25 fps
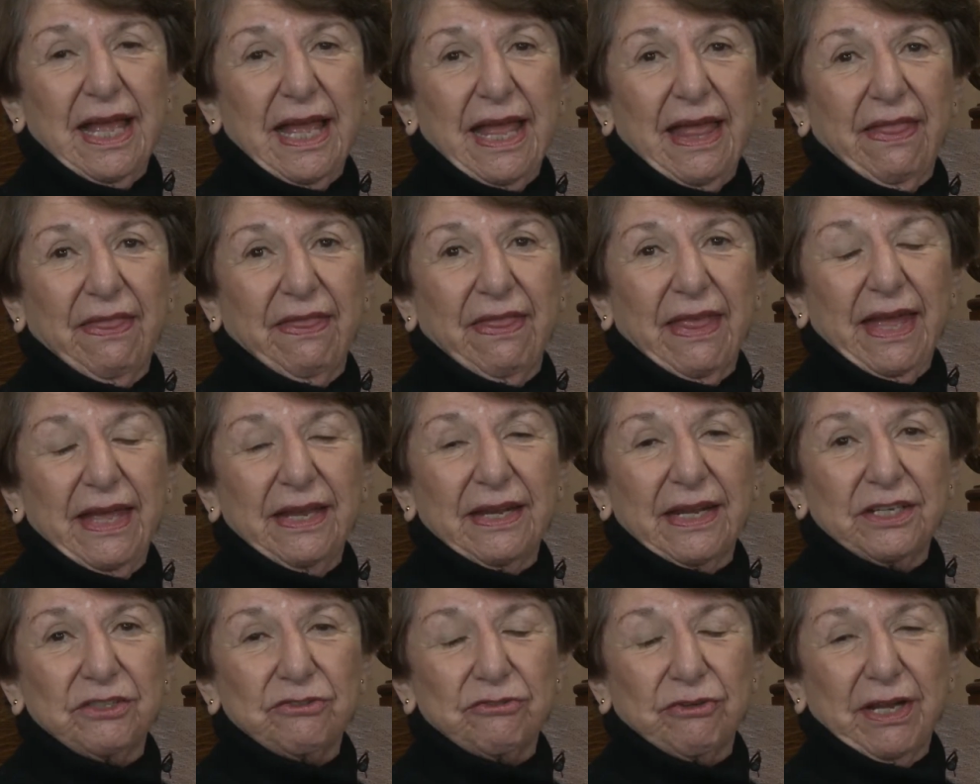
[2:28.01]
and
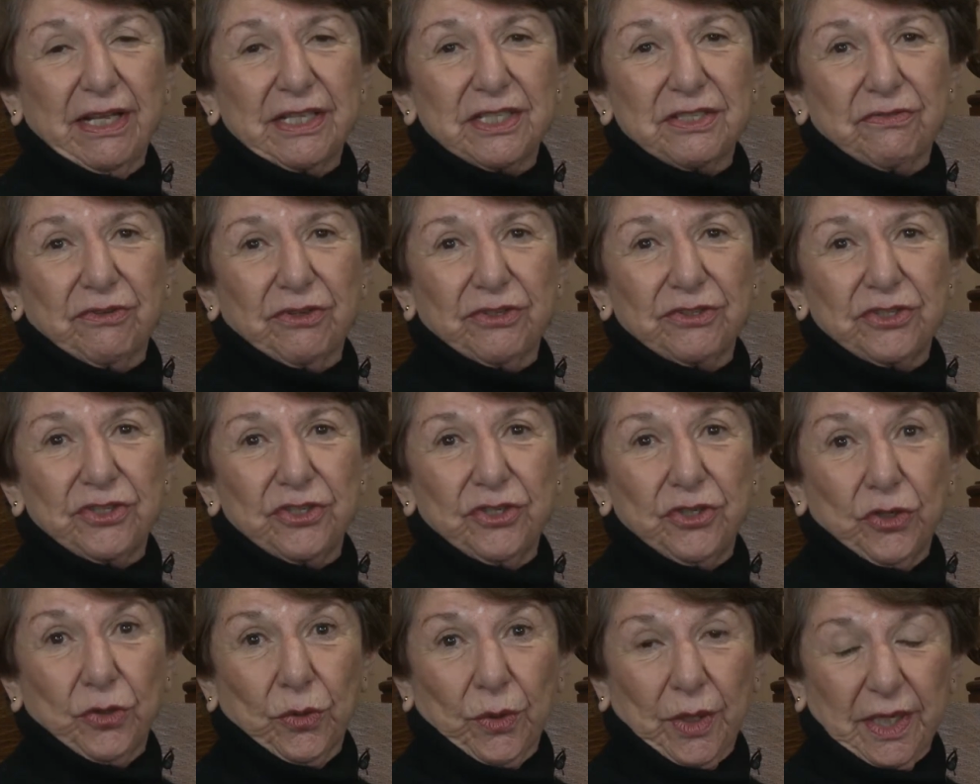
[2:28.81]
then I transferred to
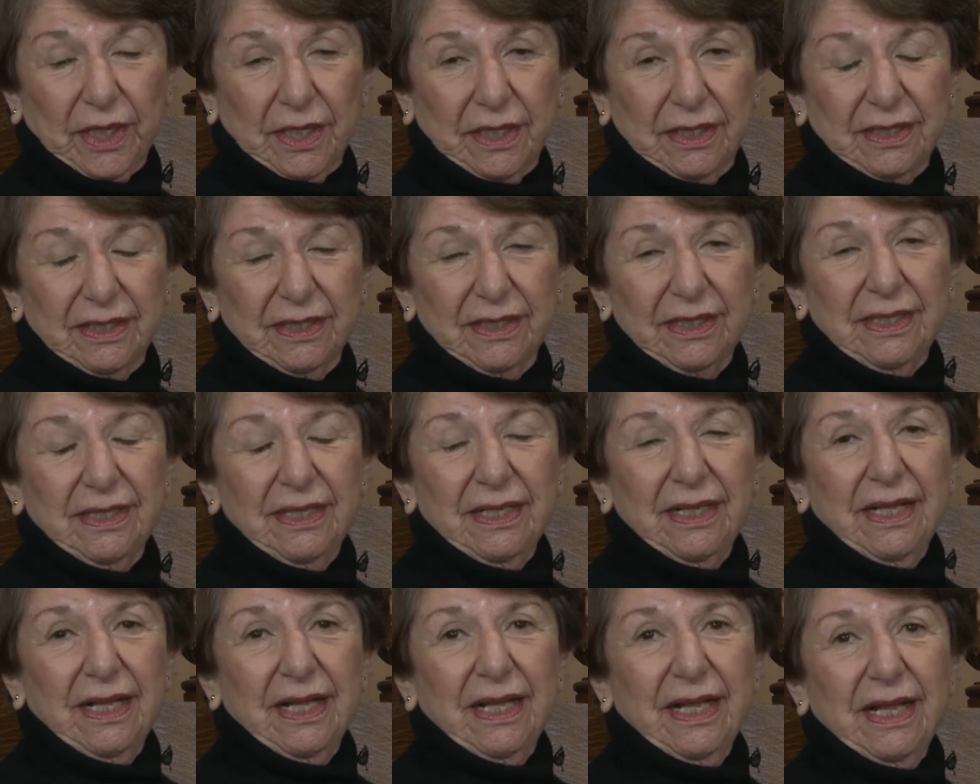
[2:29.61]
Newark.
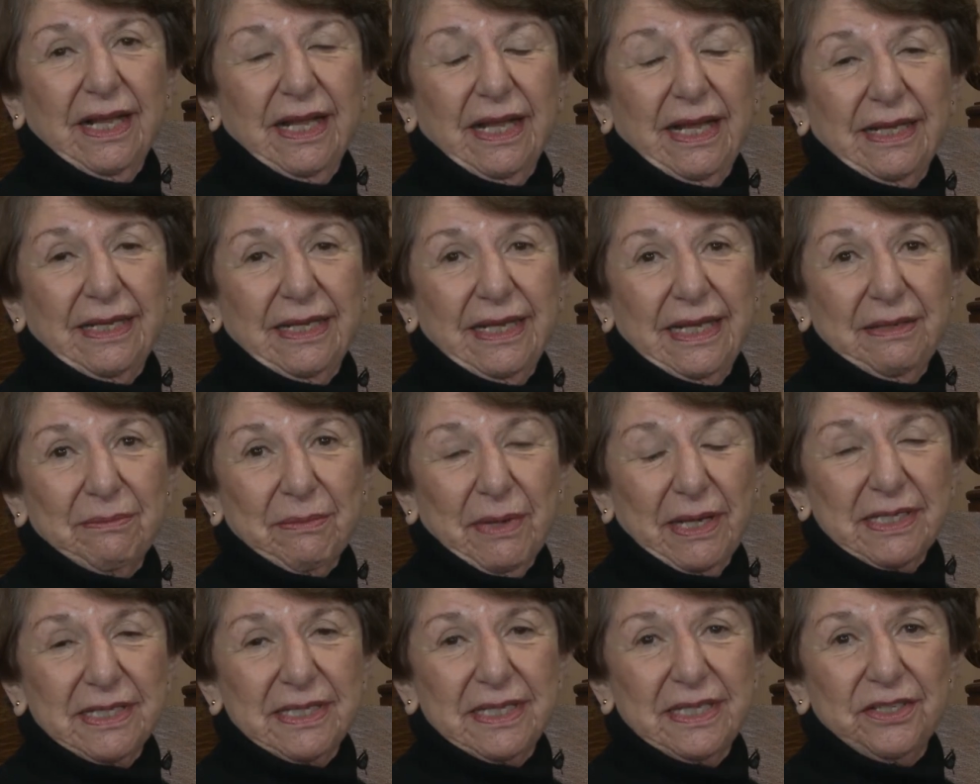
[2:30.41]
And in
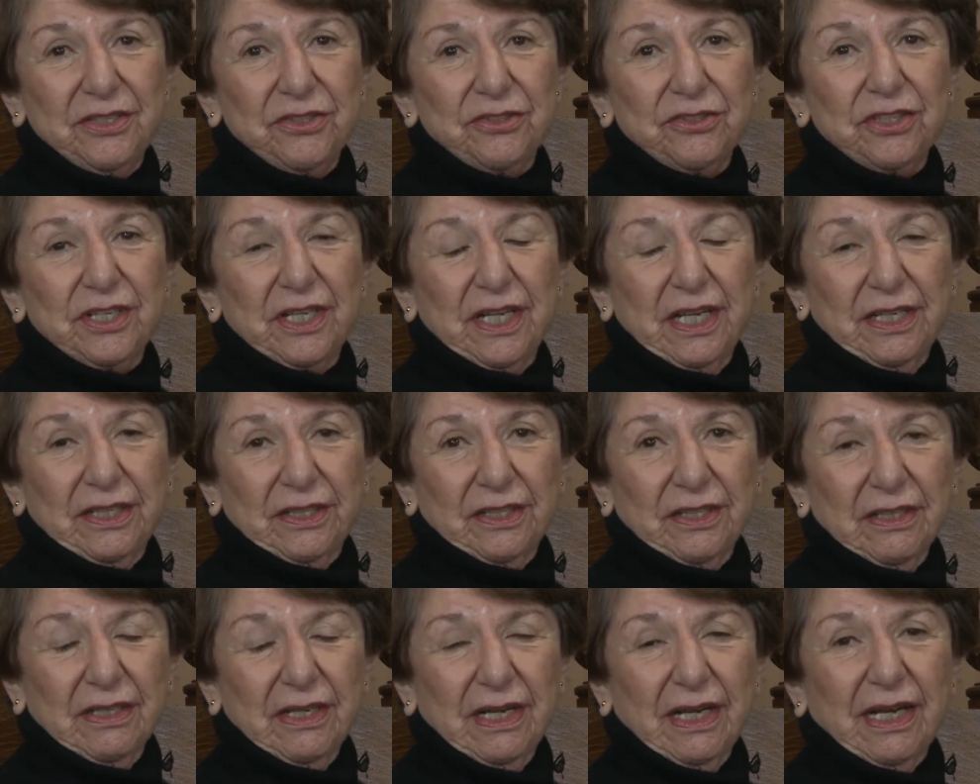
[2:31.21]
my senior
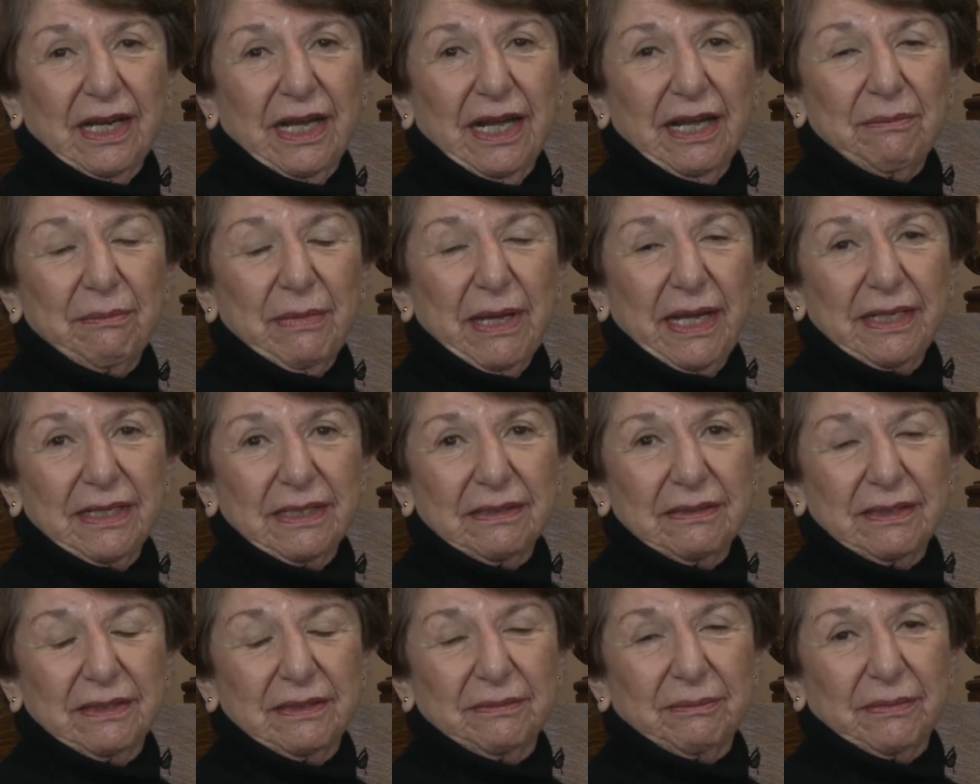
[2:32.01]
year, I met
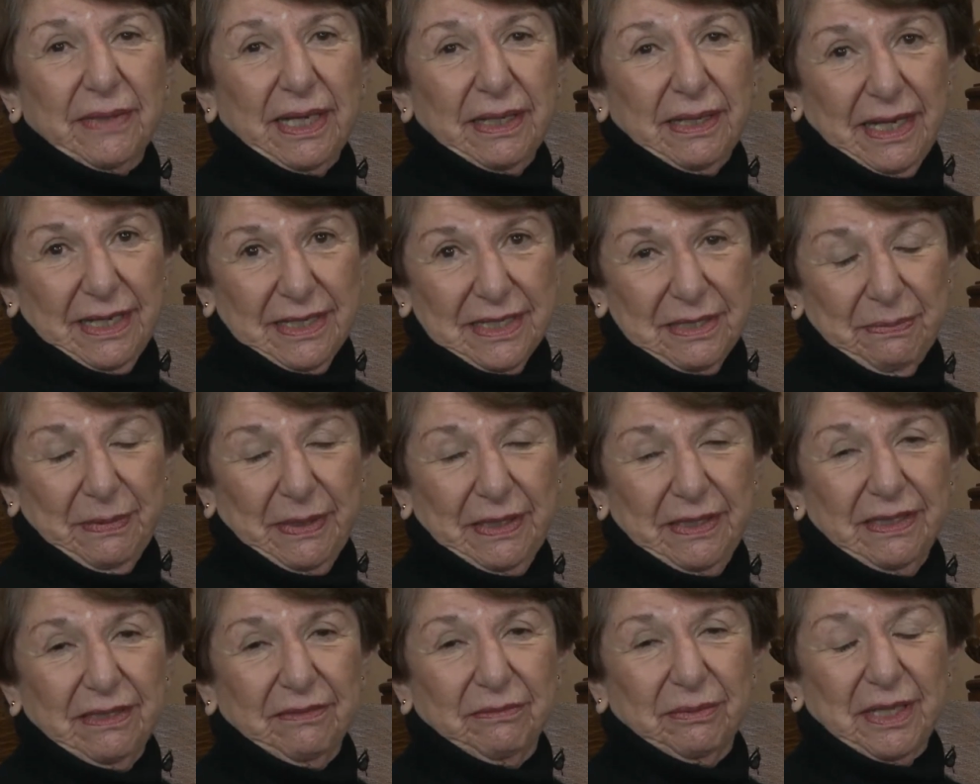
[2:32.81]
my
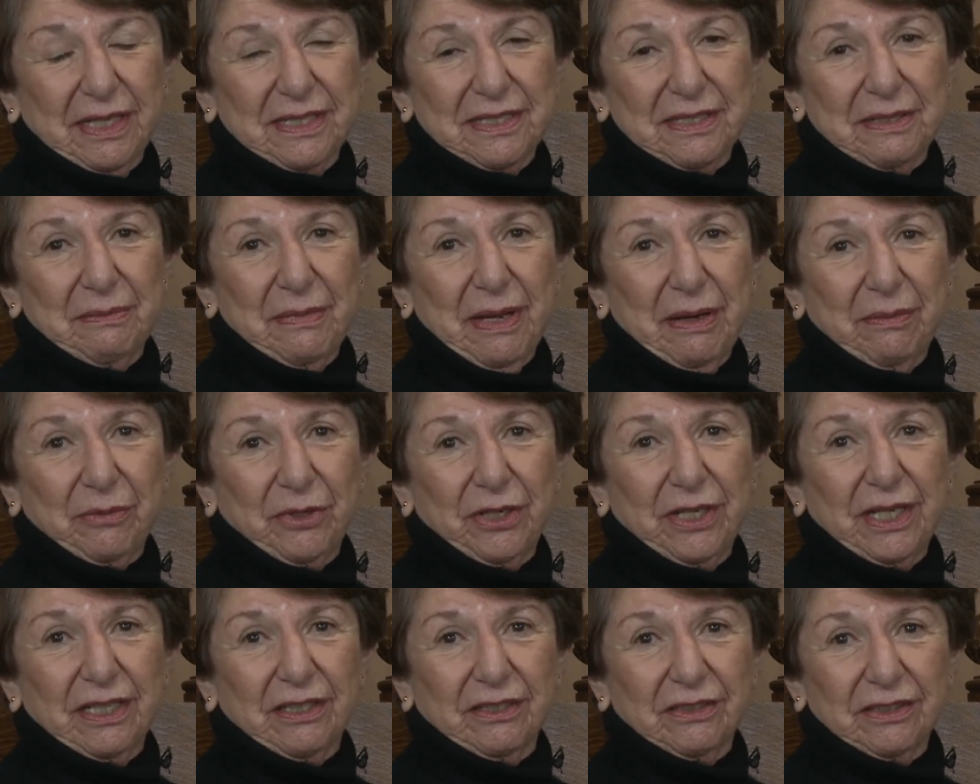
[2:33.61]
husband, a blessed
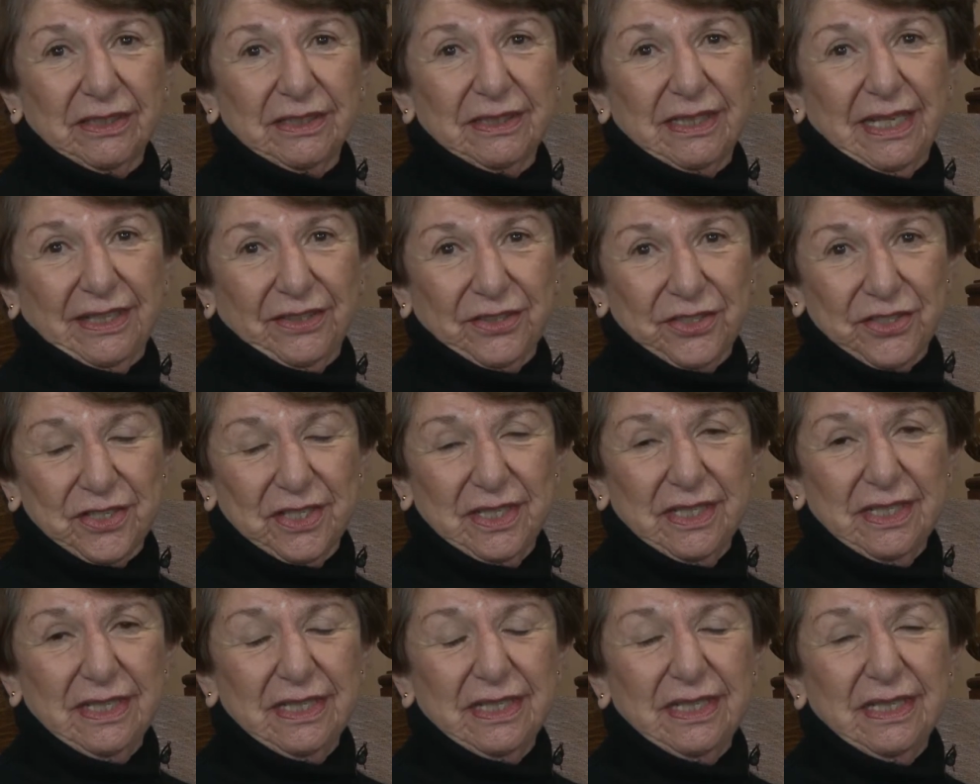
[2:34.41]
memory, Hilton
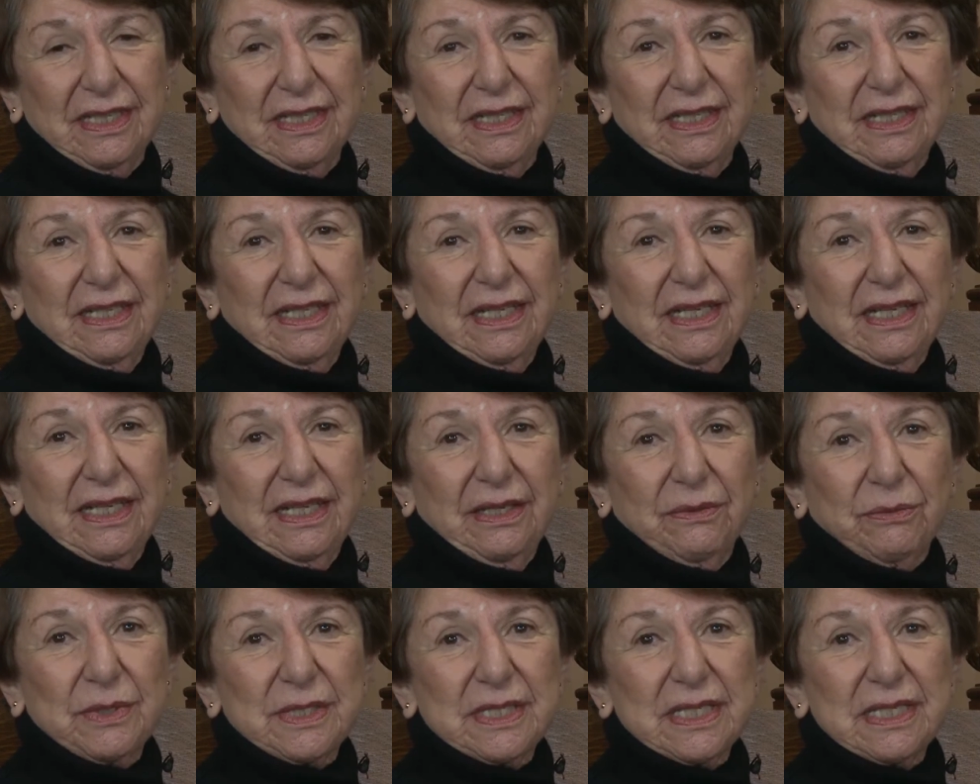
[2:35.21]
Nelson.
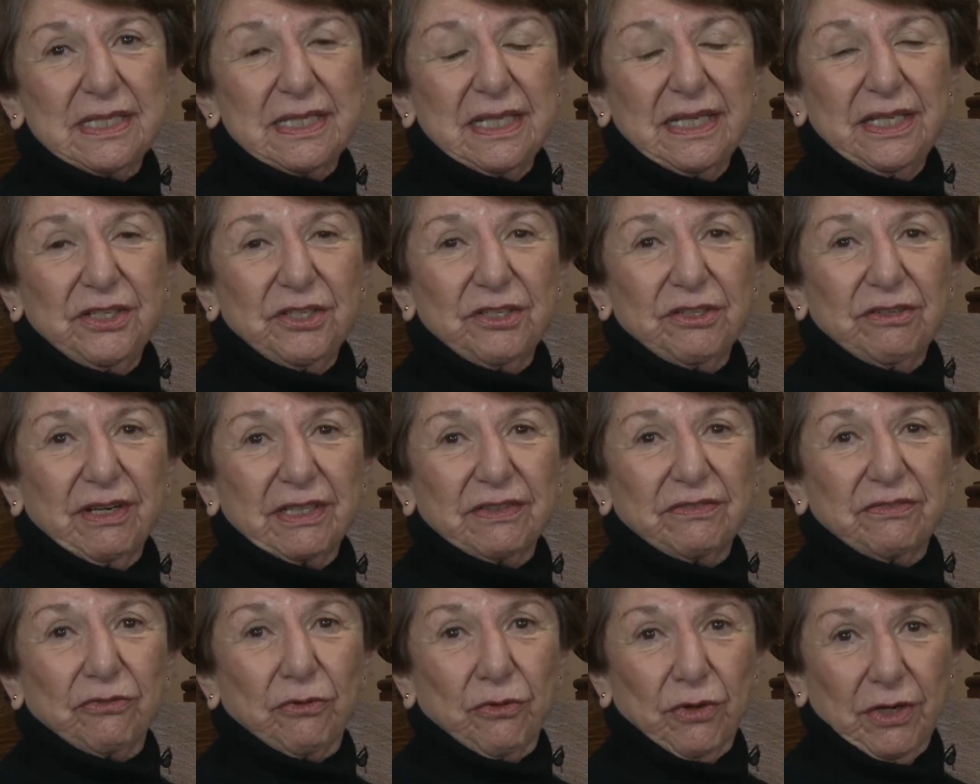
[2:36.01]
He was a senior
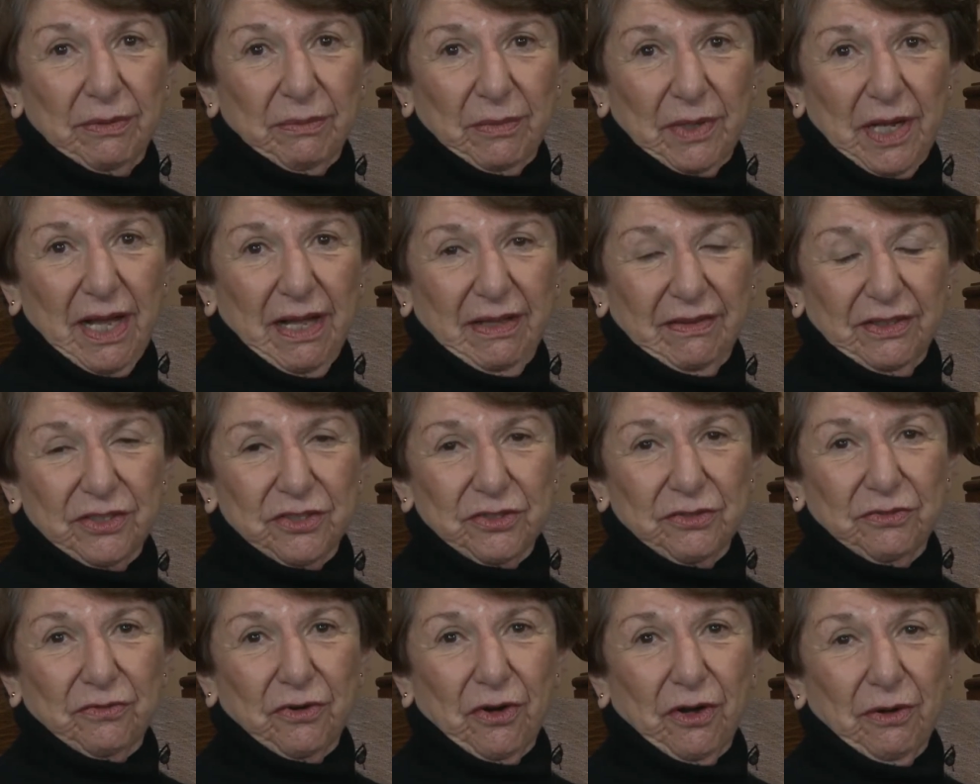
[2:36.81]
at Fordham
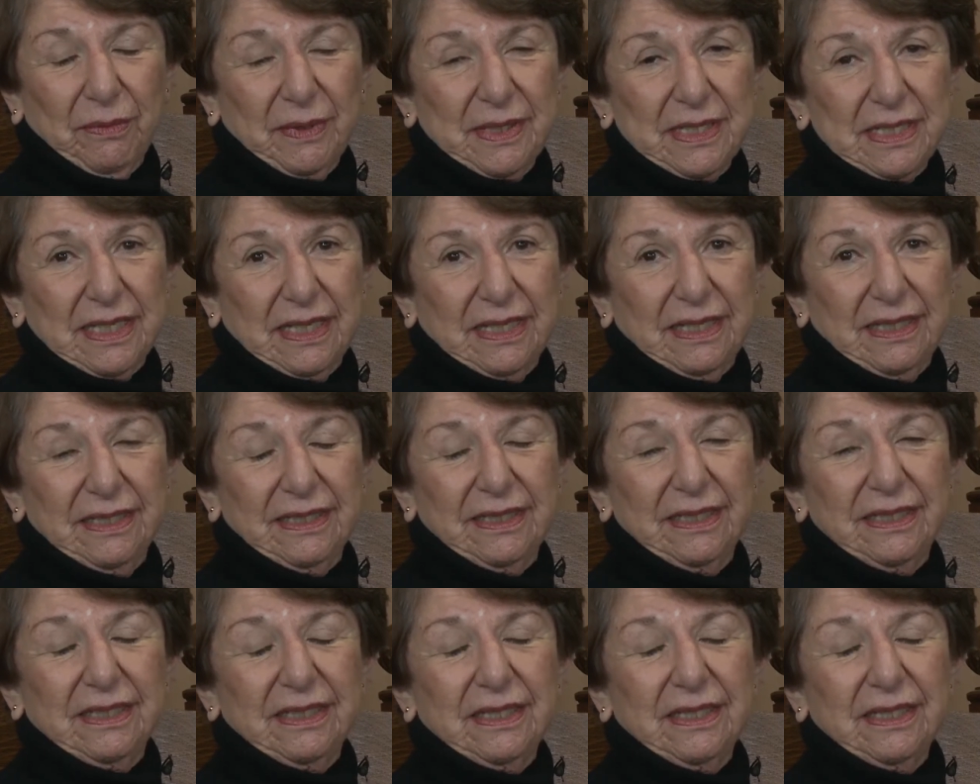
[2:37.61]
College of Pharmacy.